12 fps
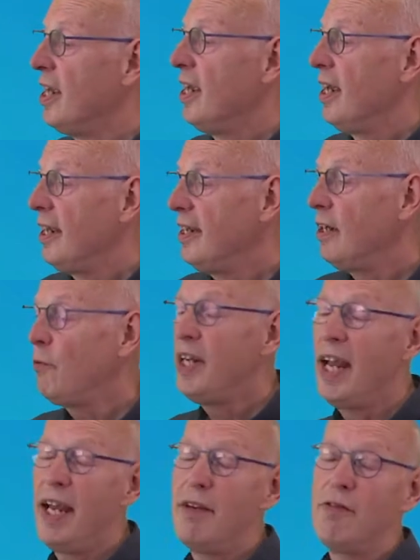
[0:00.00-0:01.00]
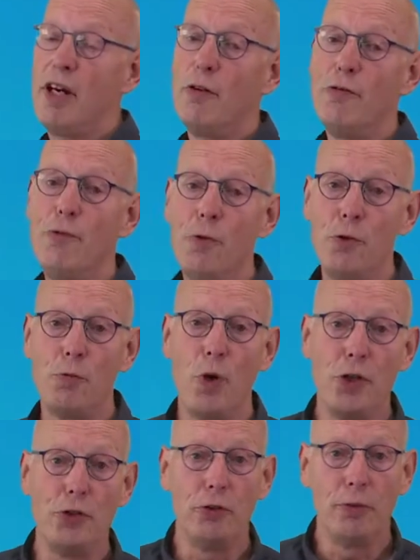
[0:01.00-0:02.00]
And then we have our first
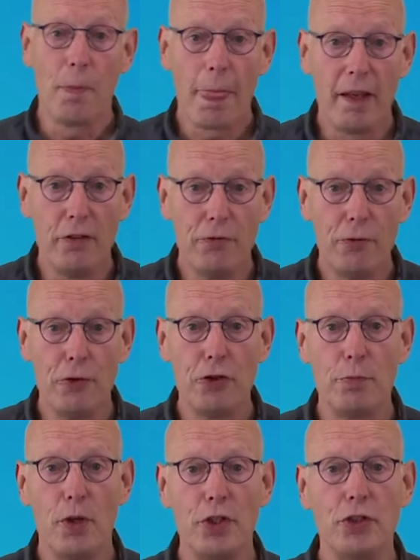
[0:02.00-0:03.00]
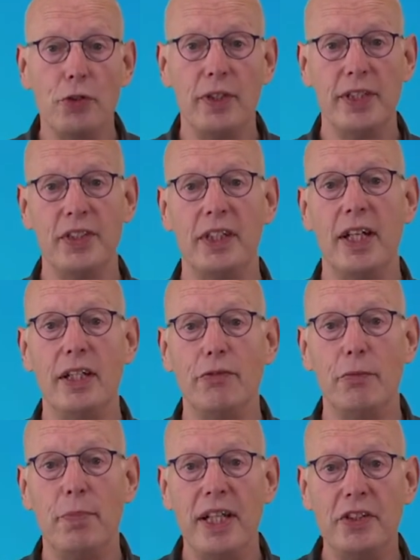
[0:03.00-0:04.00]
module. And the first module is a kind of a
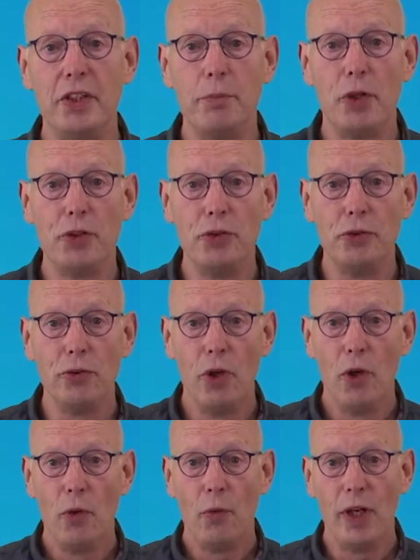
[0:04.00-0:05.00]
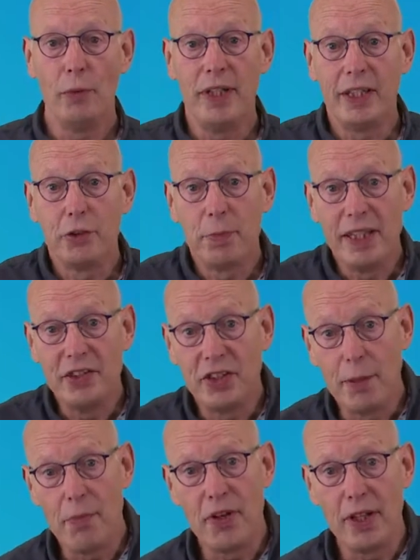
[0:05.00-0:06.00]
basic module where we explain
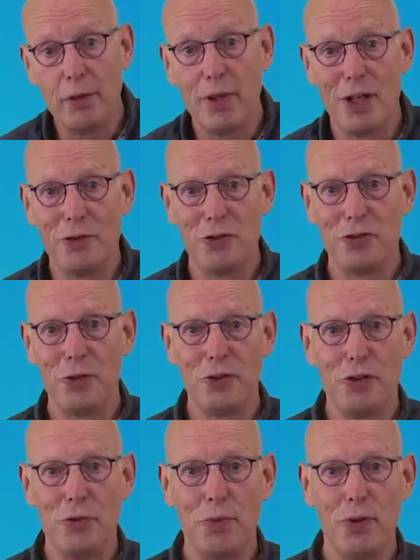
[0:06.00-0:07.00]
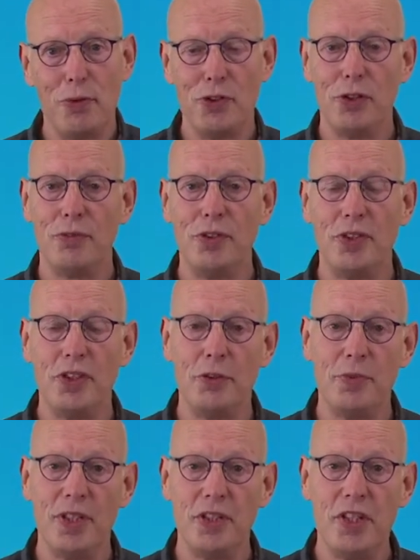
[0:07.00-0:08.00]
something about the structured approach of the Systems
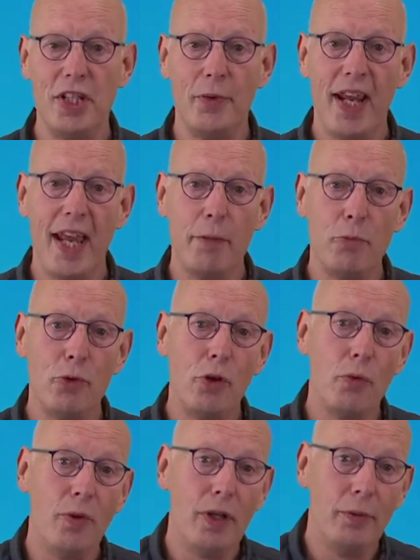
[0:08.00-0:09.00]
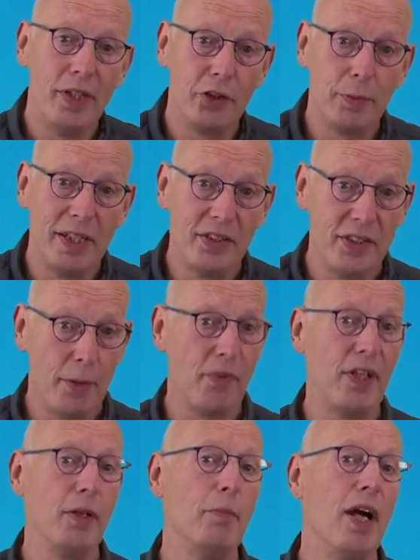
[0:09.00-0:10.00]
Engineering Handbook, where we explain something
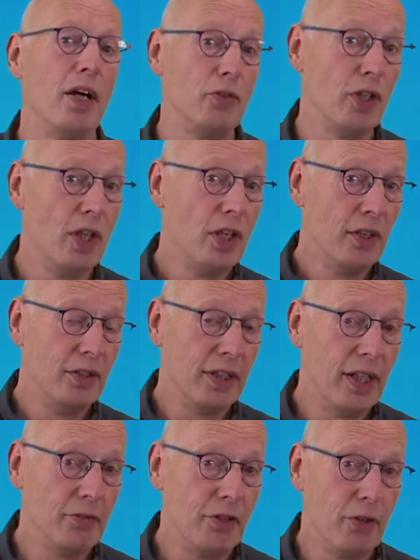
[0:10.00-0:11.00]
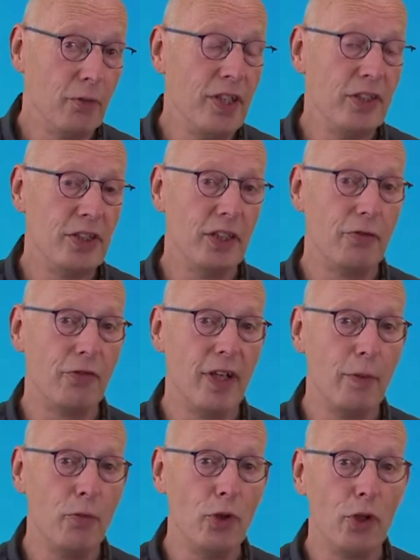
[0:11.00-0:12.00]
about the Kafka reasoning
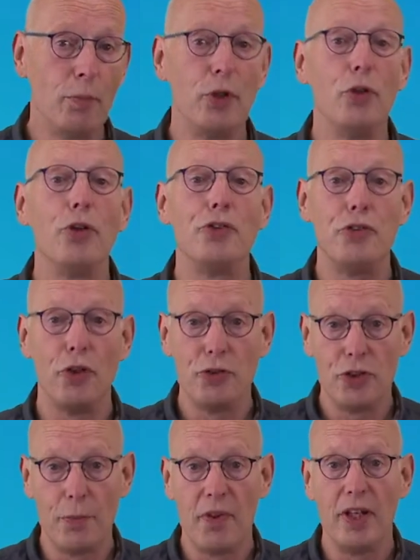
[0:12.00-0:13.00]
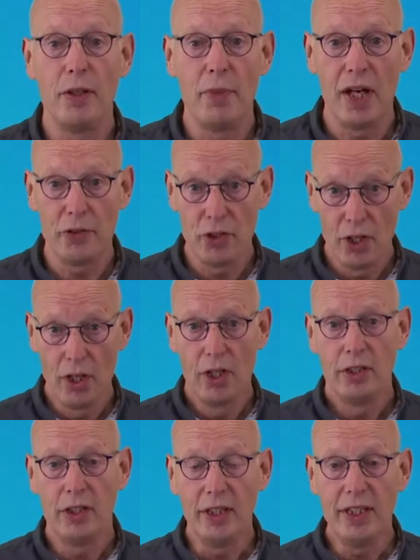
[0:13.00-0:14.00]
framework, but also something about
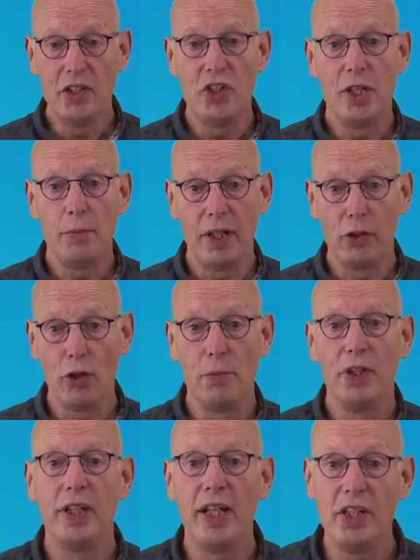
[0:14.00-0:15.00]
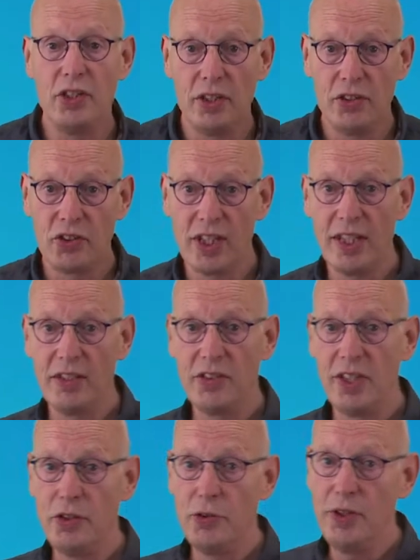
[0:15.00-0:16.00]
the leadership and communication skills
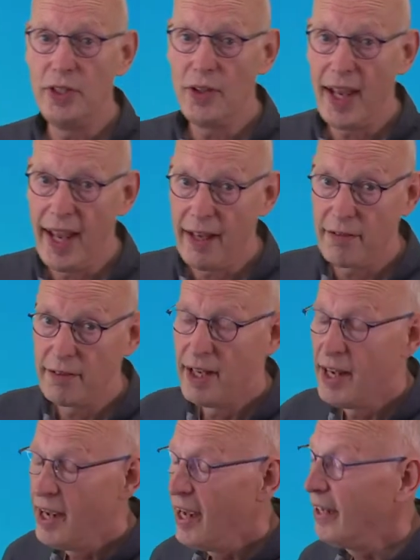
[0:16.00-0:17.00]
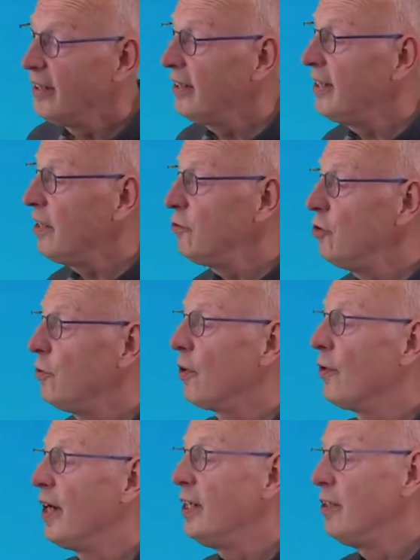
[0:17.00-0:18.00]
that you need to have. And that gives you
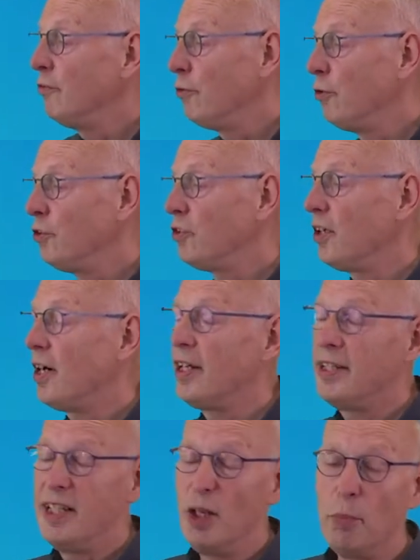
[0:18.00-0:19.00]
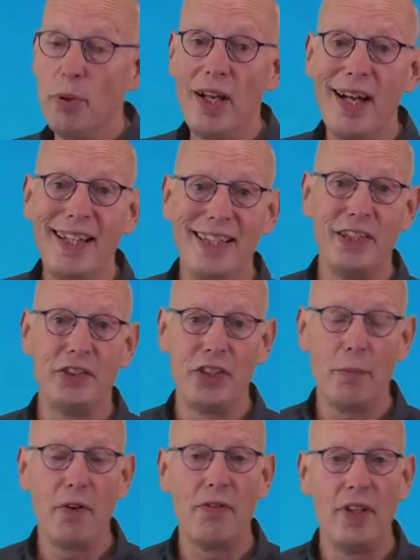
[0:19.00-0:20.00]
already a first start in applying some
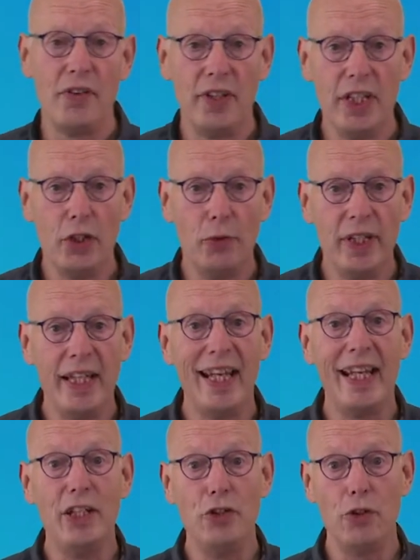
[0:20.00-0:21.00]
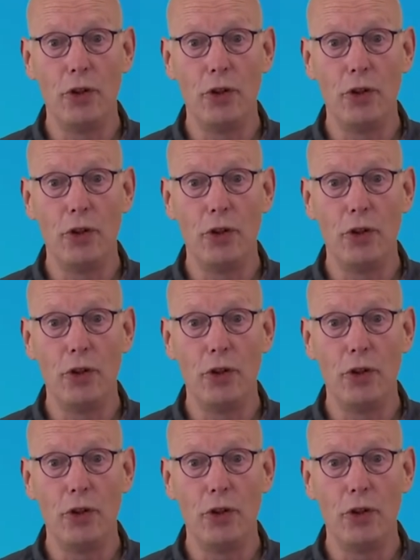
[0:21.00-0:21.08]
of the theory in your